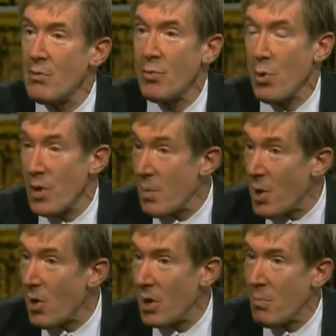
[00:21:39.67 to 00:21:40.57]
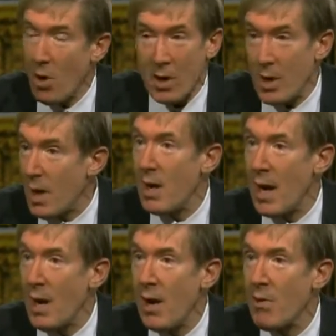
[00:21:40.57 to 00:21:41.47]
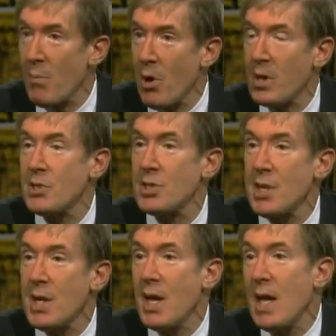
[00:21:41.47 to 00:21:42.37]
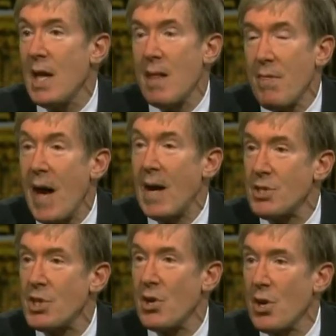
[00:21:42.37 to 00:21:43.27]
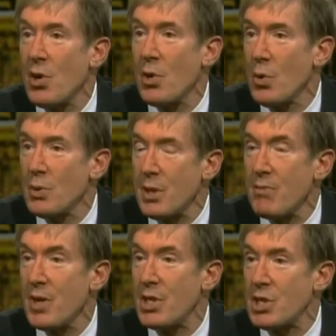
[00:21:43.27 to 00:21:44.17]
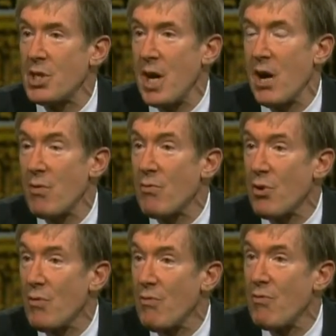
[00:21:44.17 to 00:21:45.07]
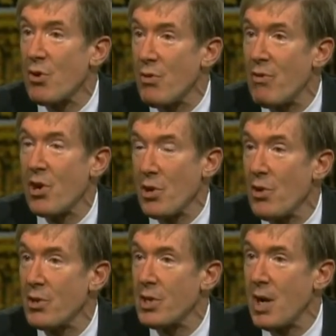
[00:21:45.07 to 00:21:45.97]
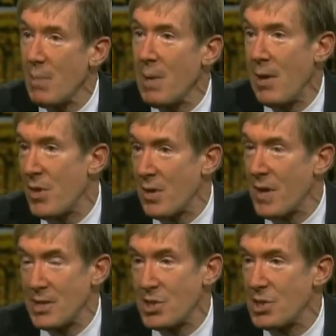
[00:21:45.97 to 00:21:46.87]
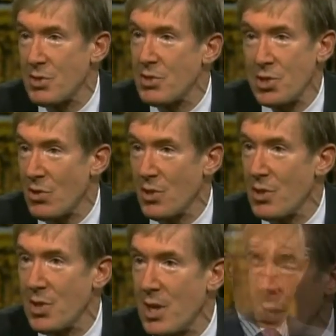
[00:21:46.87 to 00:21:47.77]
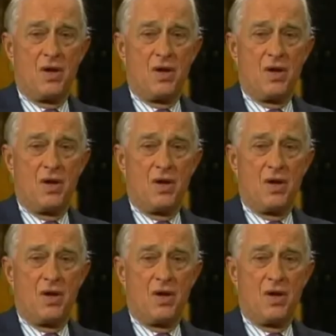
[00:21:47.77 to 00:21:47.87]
for the American market and, and other markets that is going to hold inflation down for a, for a very long time. I uh, think that's certainly a, the case. We